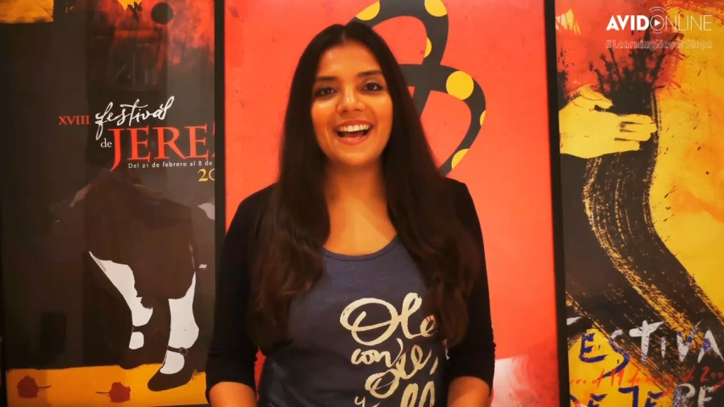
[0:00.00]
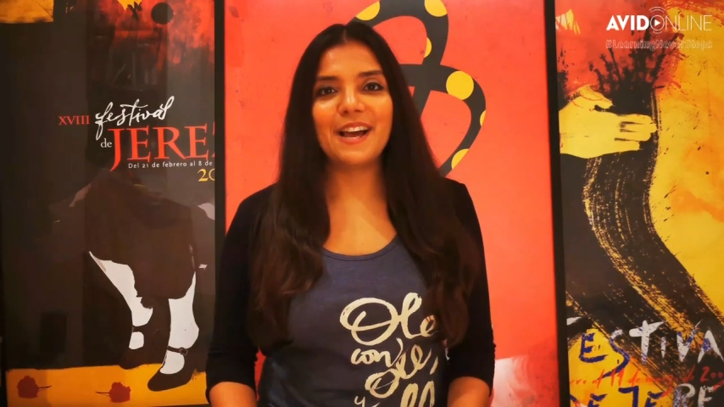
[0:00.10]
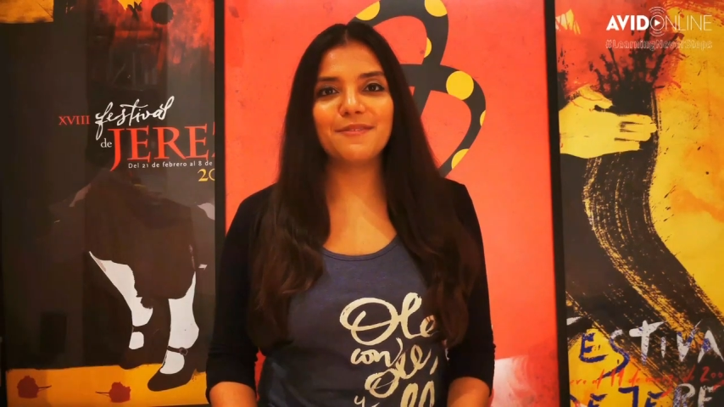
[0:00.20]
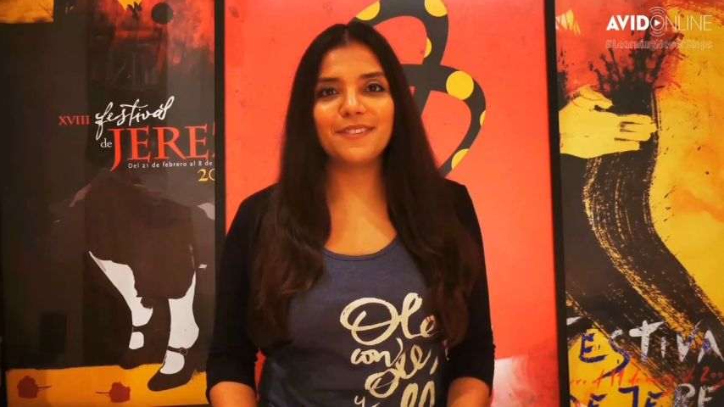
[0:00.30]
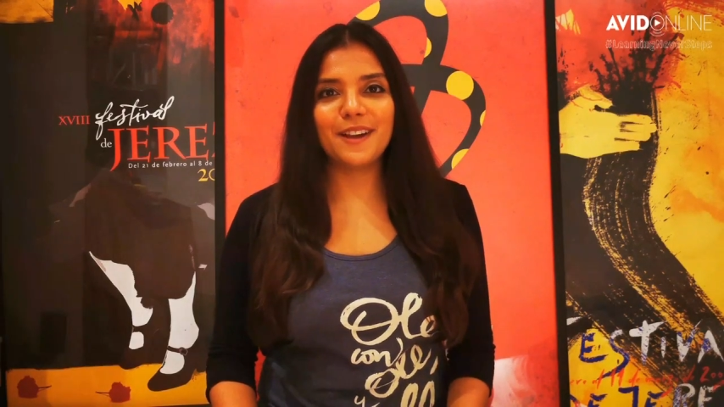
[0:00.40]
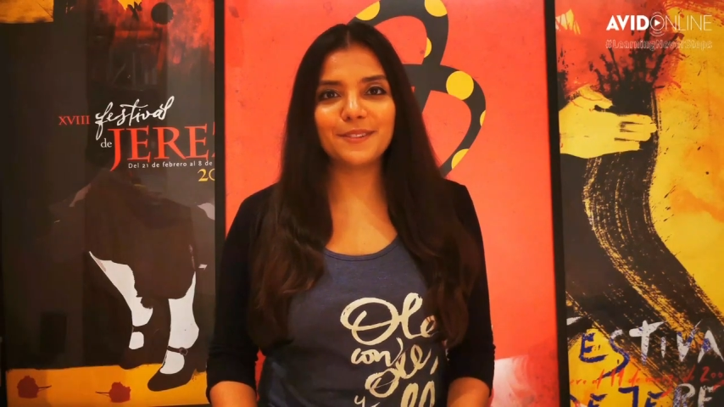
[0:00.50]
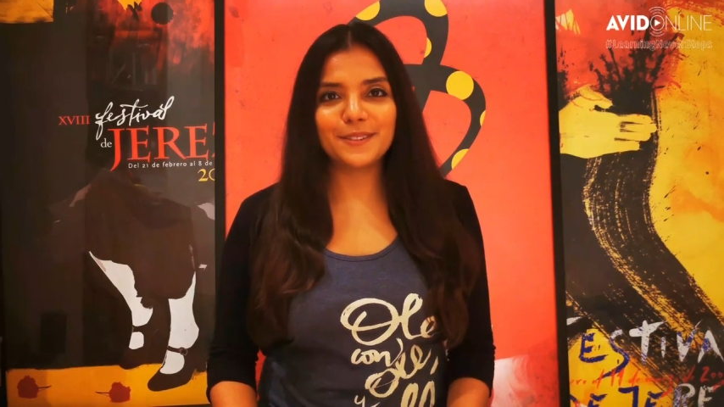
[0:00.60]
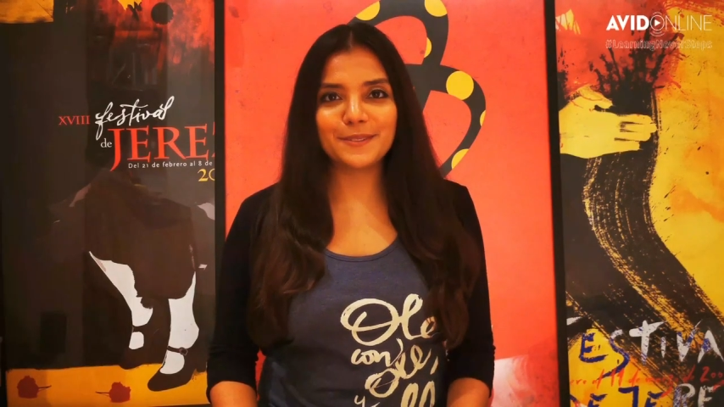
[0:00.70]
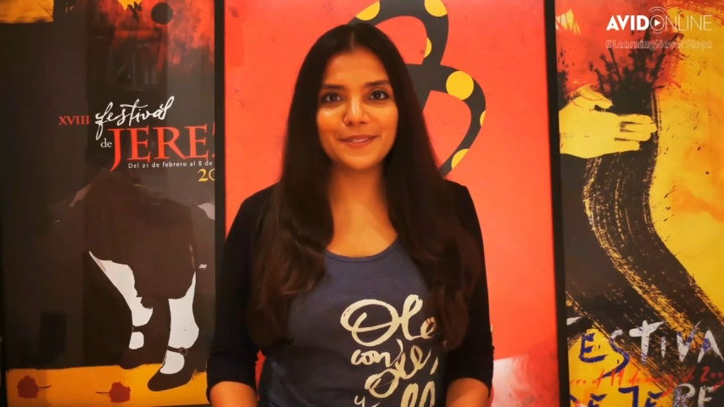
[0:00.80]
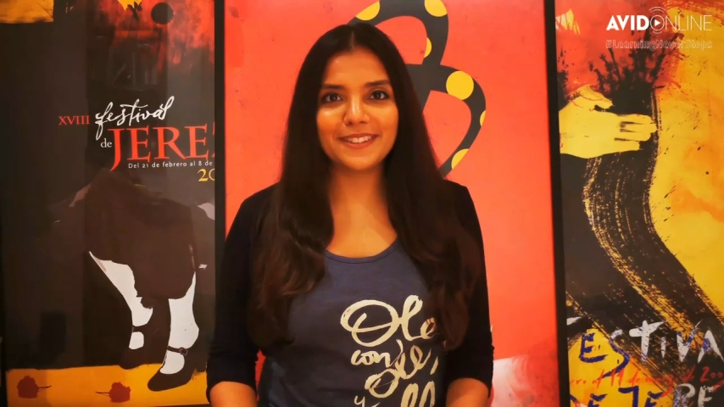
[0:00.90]
I
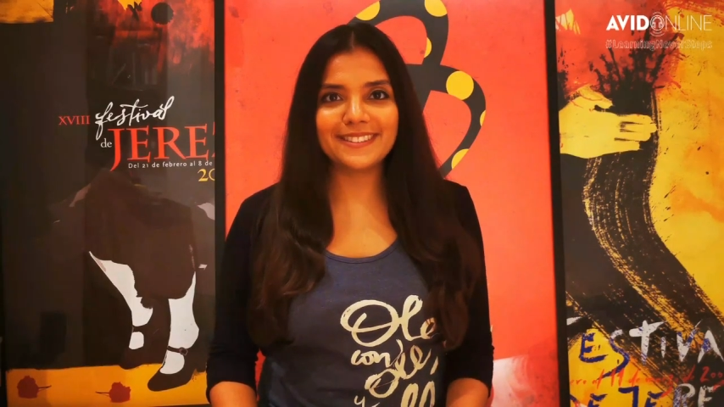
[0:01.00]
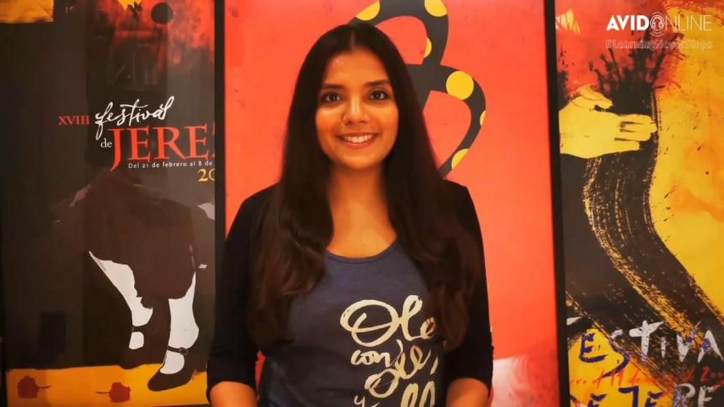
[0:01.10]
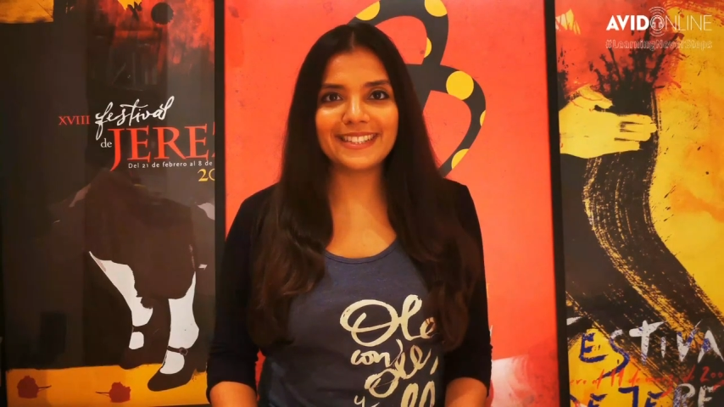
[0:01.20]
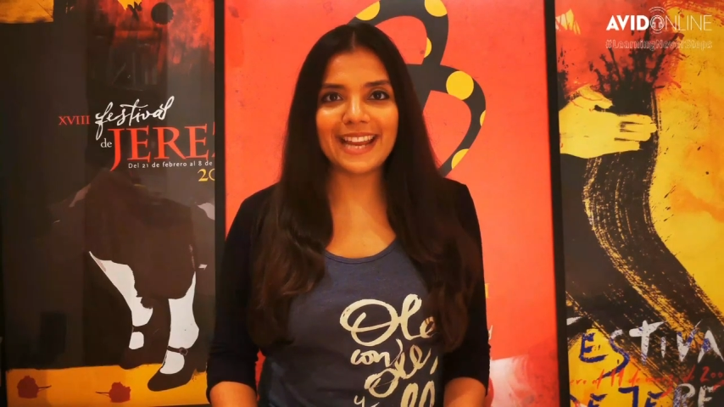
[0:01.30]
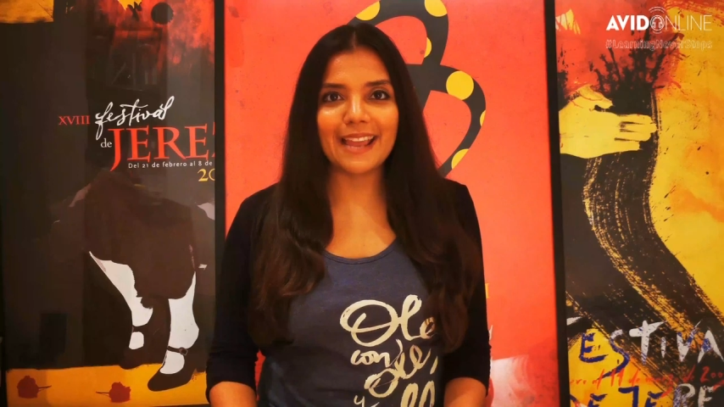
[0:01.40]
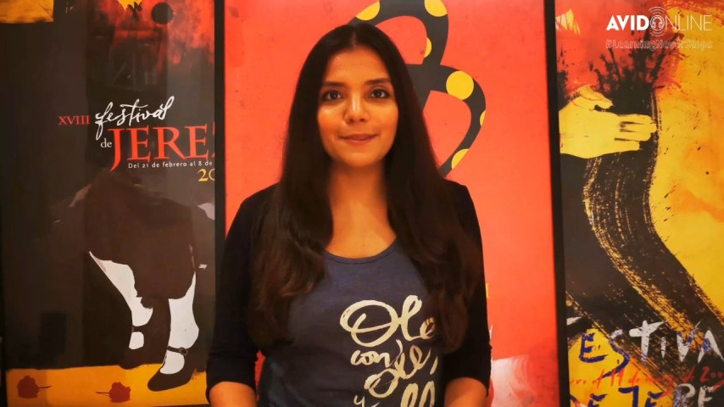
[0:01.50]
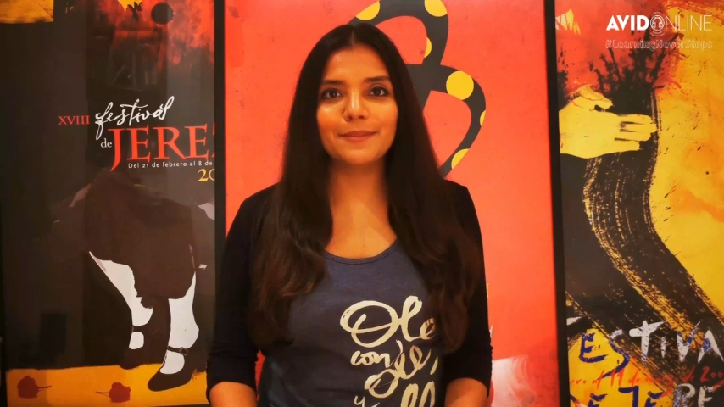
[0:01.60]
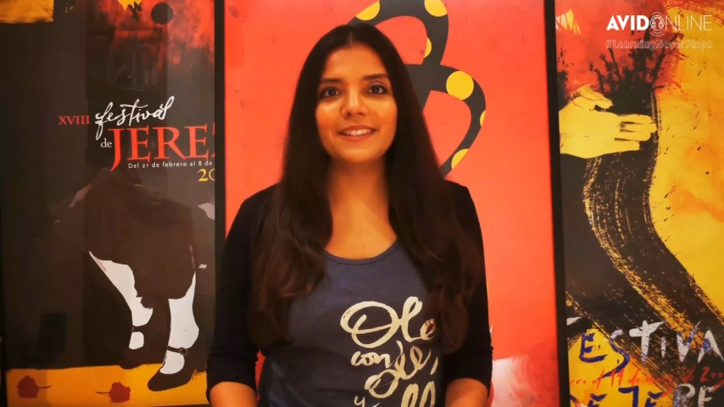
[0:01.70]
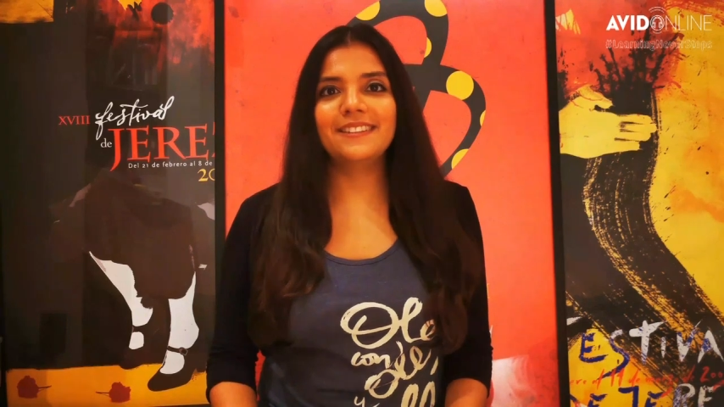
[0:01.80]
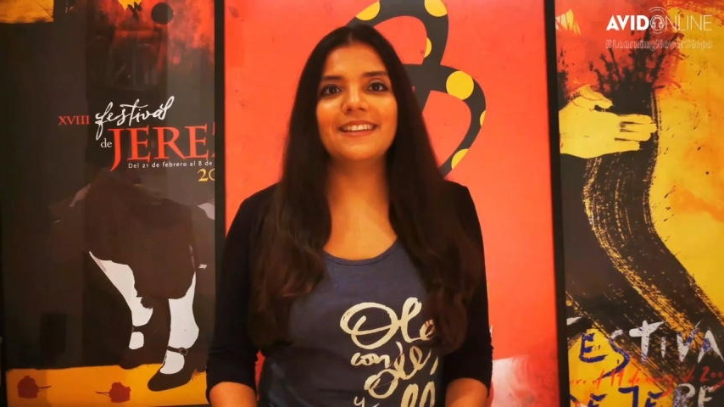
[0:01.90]
founded the first
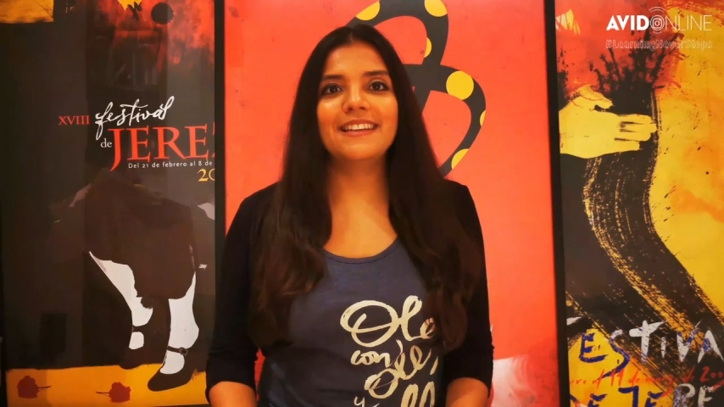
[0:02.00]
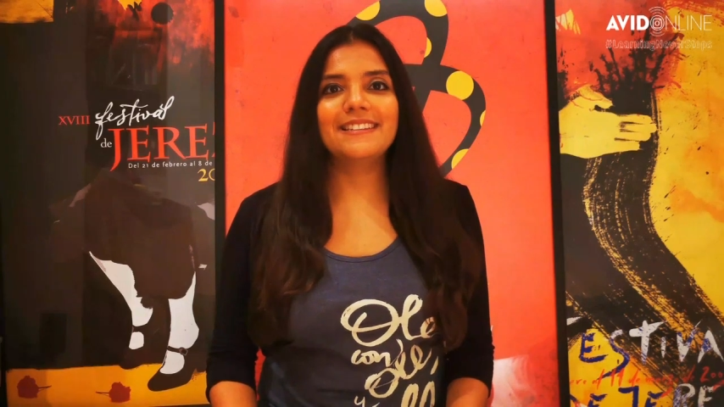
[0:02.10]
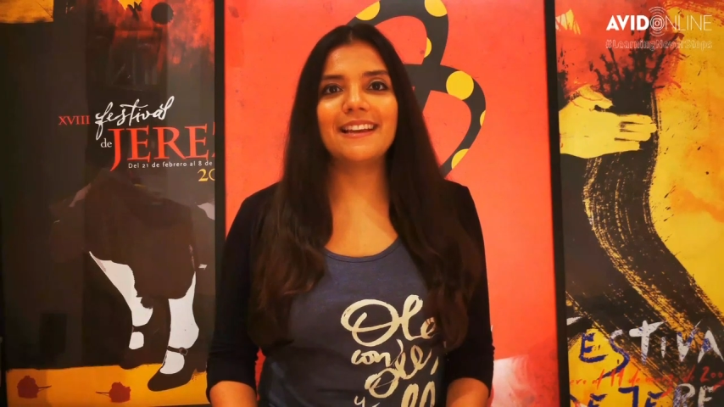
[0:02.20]
academy,